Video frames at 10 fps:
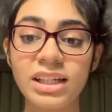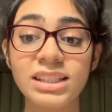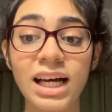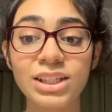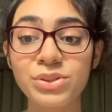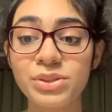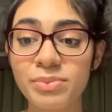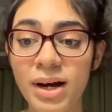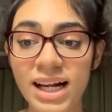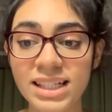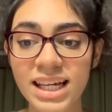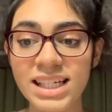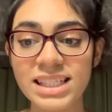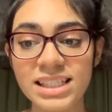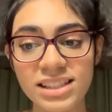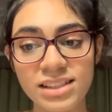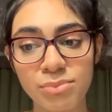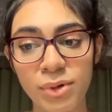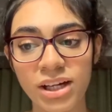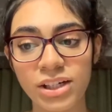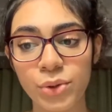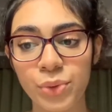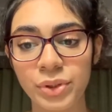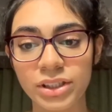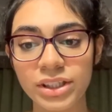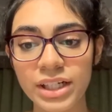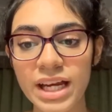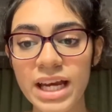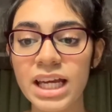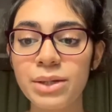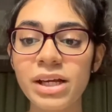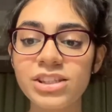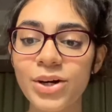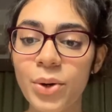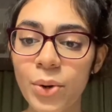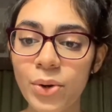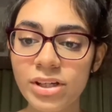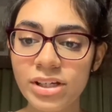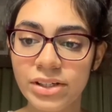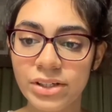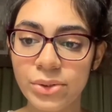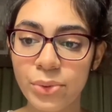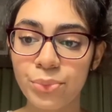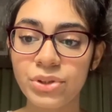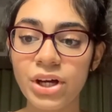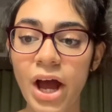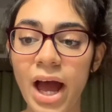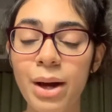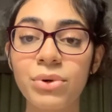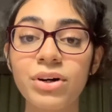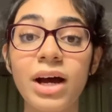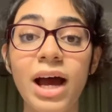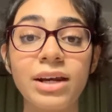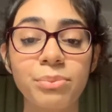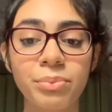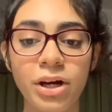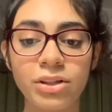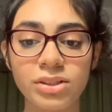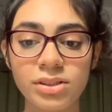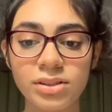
Dadu smiles and turns the bucket over. He makes a hole in it with a hammer and punch.